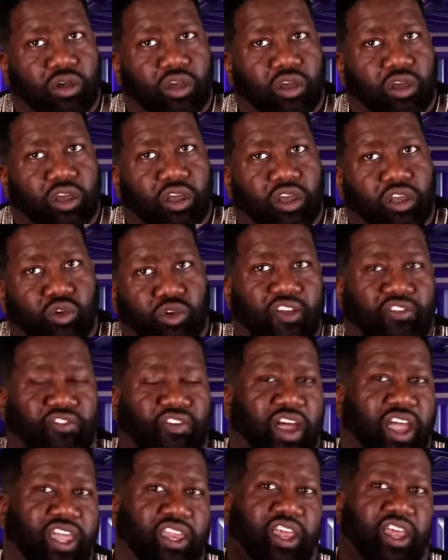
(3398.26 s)
You can't
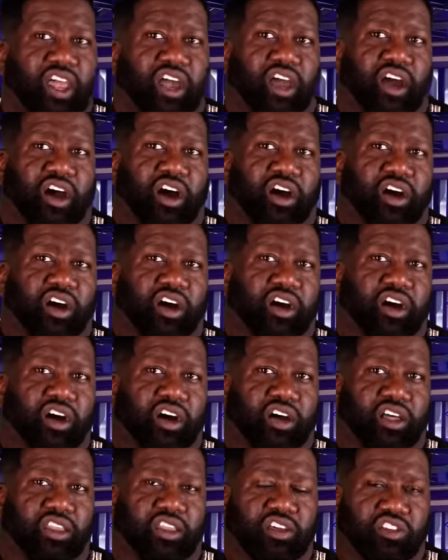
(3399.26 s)
fight uh, uh, uh, uh
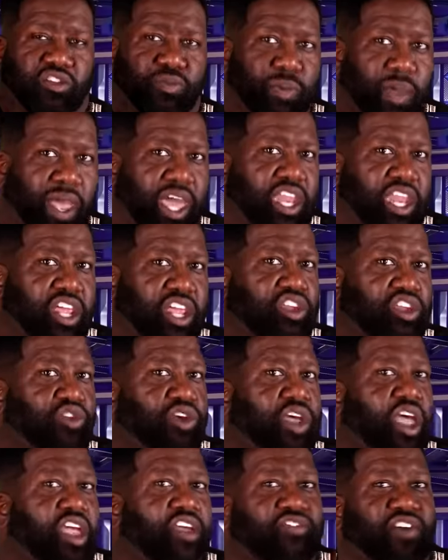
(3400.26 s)
the Hispanic. You can't
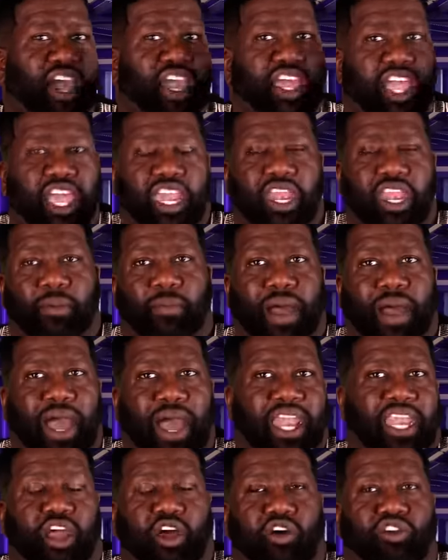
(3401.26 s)
fight anybody
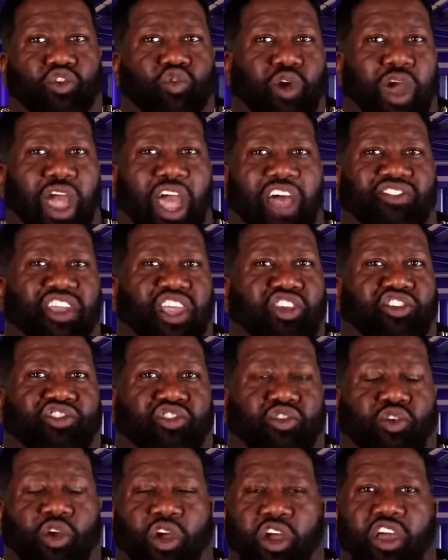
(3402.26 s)
else who has an issue.
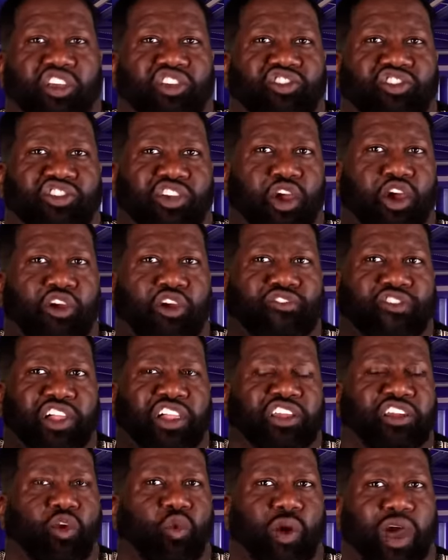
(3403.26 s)
Sheriff
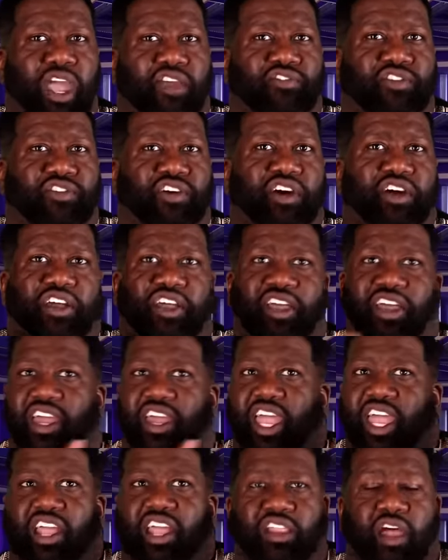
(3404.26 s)
Villanueva
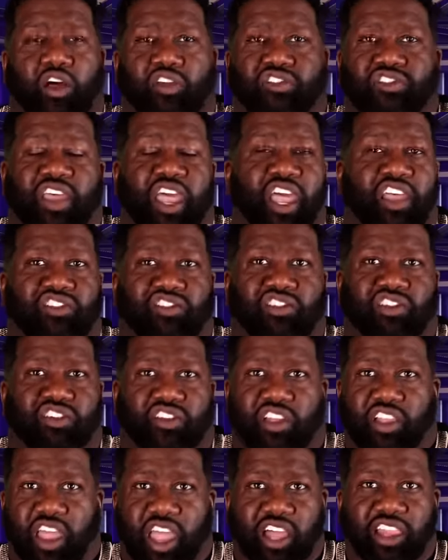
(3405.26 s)
in Los Angeles,
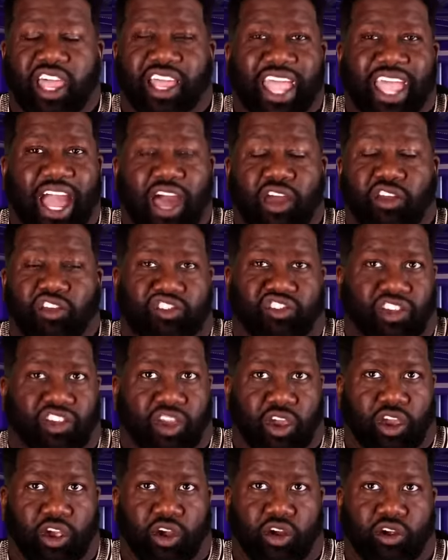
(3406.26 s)
LA County
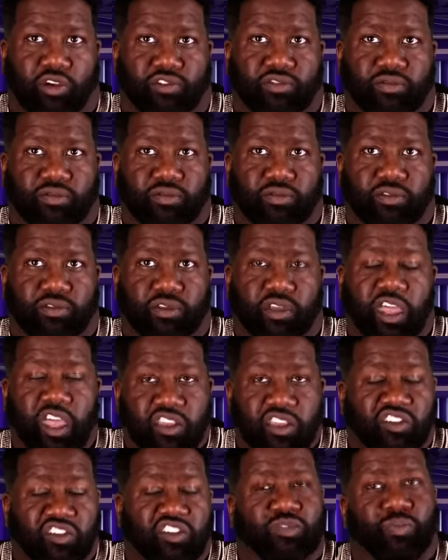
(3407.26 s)
Sheriff, he's
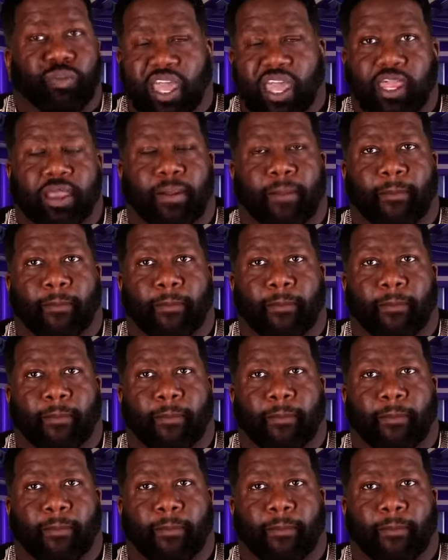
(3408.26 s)
Hispanic.